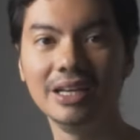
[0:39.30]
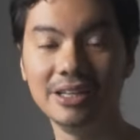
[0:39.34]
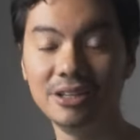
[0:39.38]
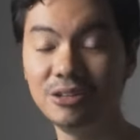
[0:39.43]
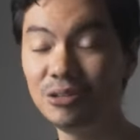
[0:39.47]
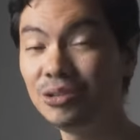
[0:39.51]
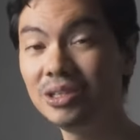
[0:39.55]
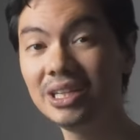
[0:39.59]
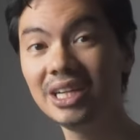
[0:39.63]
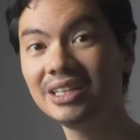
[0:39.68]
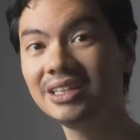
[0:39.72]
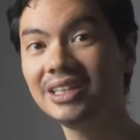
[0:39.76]

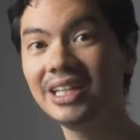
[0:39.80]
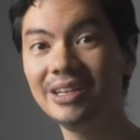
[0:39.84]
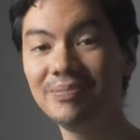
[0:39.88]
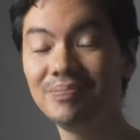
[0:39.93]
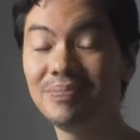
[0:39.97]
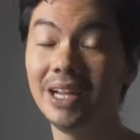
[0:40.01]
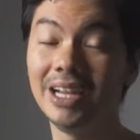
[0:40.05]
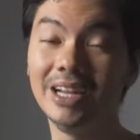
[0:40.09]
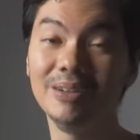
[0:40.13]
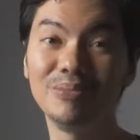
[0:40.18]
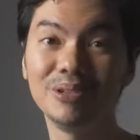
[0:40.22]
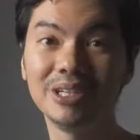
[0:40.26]
Yung unang tip,
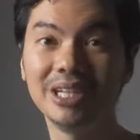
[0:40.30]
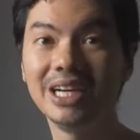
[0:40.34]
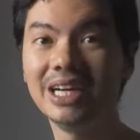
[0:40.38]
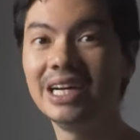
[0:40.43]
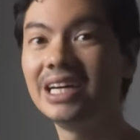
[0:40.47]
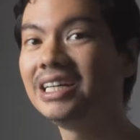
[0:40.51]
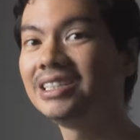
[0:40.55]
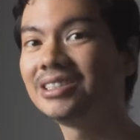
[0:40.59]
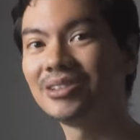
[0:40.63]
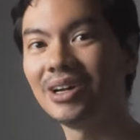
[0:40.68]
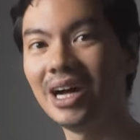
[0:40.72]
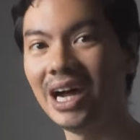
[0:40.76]
alam mo
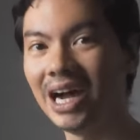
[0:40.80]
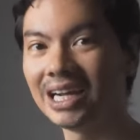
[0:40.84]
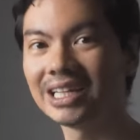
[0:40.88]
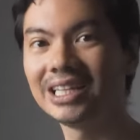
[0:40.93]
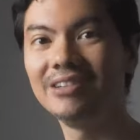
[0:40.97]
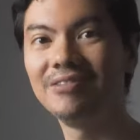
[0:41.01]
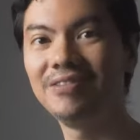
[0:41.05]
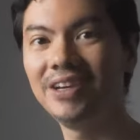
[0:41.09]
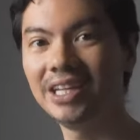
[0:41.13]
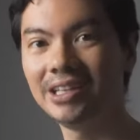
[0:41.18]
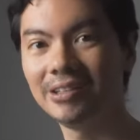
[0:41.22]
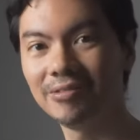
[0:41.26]
na, is to
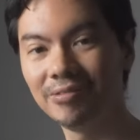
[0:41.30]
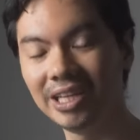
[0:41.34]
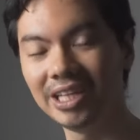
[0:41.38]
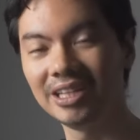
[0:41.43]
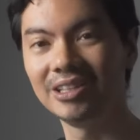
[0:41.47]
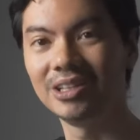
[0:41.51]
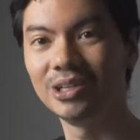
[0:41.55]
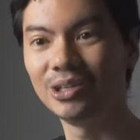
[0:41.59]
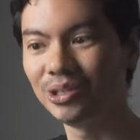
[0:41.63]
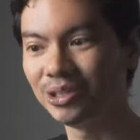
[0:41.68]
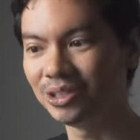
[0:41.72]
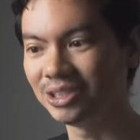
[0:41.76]
activate
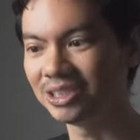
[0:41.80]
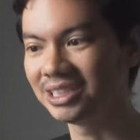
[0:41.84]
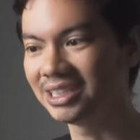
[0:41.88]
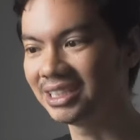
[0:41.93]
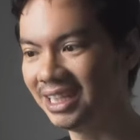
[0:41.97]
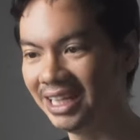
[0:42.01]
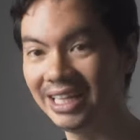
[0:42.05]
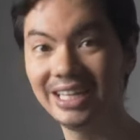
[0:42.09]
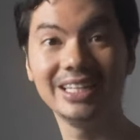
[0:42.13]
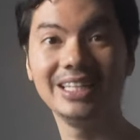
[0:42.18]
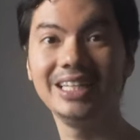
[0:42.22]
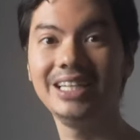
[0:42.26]
Windows.
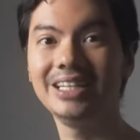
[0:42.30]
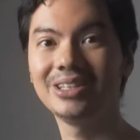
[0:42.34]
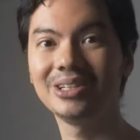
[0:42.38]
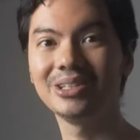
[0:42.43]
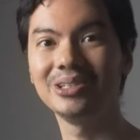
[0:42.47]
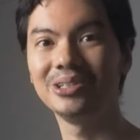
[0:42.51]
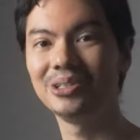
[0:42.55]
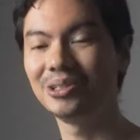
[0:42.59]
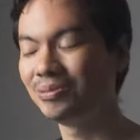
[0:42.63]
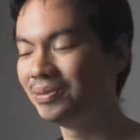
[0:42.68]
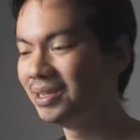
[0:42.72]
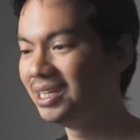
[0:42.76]
Like
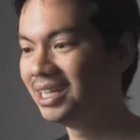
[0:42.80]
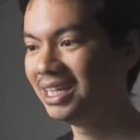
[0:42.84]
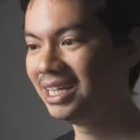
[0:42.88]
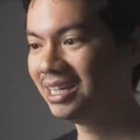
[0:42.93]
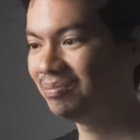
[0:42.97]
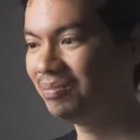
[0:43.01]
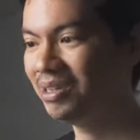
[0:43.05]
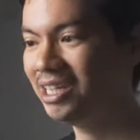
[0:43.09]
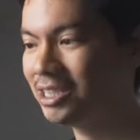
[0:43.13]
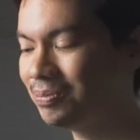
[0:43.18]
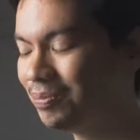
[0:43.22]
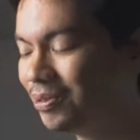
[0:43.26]
dito,
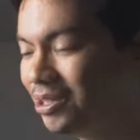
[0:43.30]
may